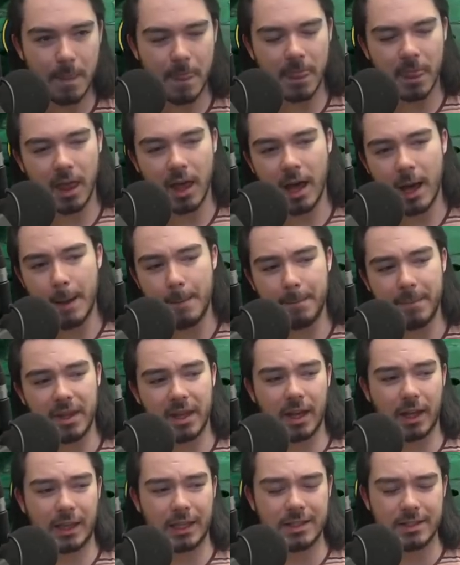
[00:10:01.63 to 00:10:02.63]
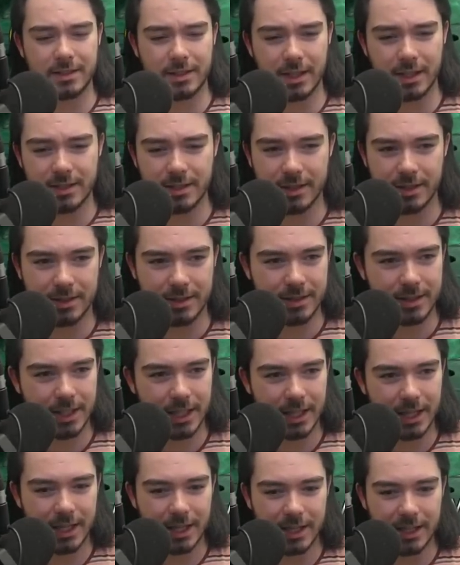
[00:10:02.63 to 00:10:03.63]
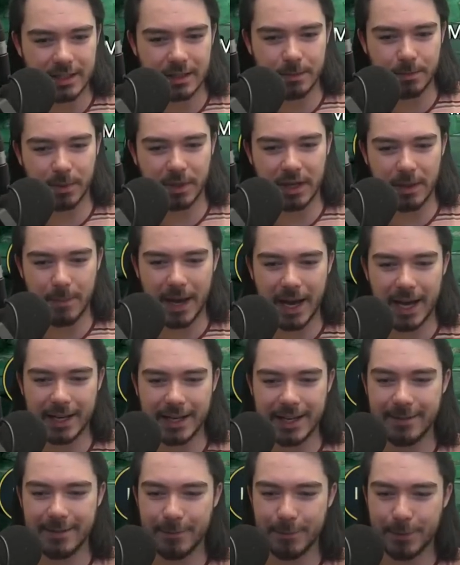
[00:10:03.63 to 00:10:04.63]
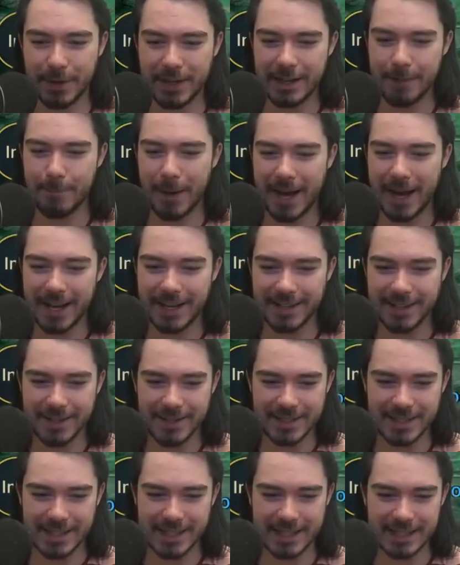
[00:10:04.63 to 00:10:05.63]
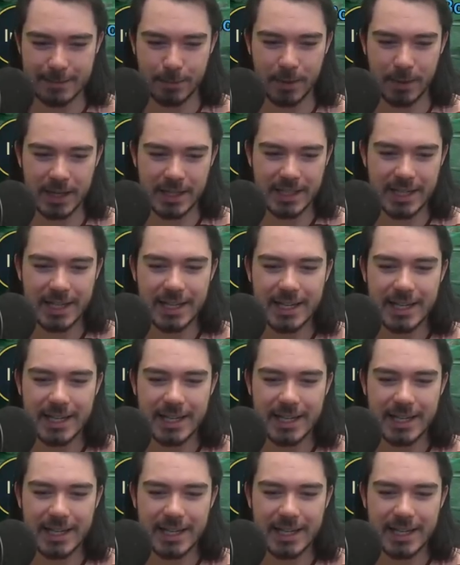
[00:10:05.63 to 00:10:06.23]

Um, but yeah, this this is this is pretty bad, pretty bad news at this point.